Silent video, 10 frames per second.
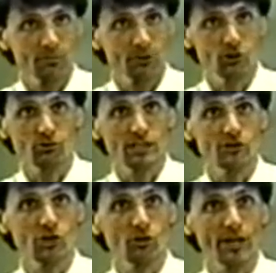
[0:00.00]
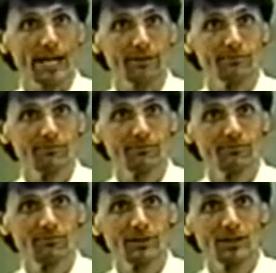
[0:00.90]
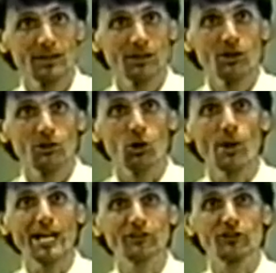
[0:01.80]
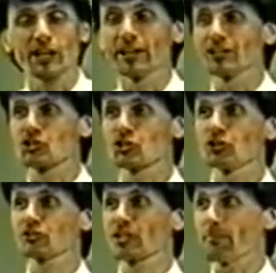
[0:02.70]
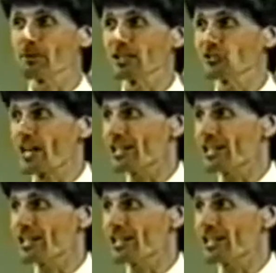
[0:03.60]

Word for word: But you didn't know that. Go ask the title insurance companies.